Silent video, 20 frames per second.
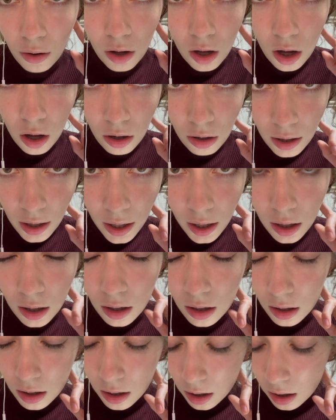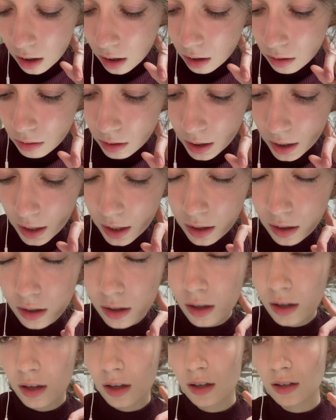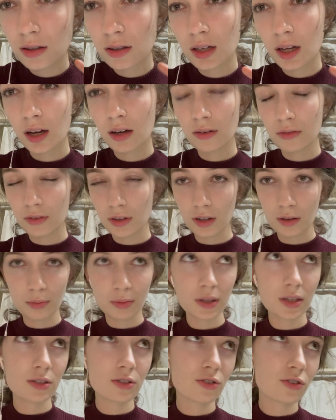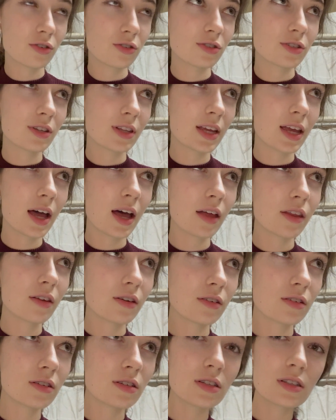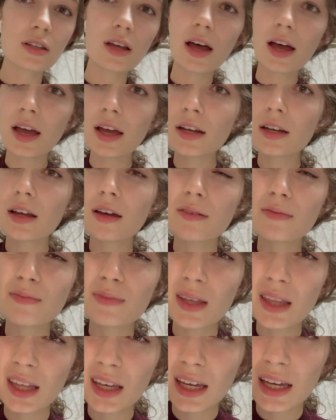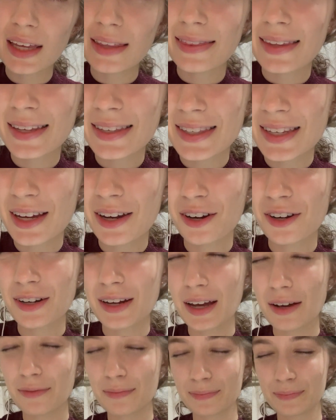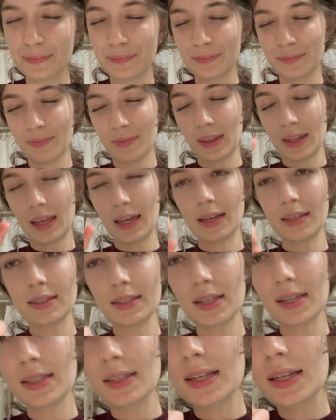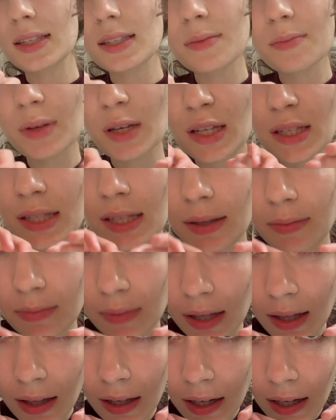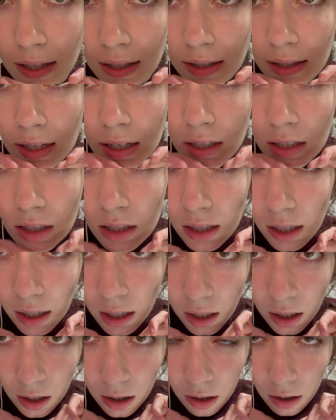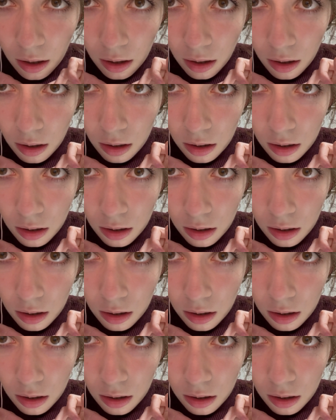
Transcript: Okay, okay. Now if you could please turn to the other side, and I'll be looking at this ear now. Yes, yes, yes, please let me look at this ear.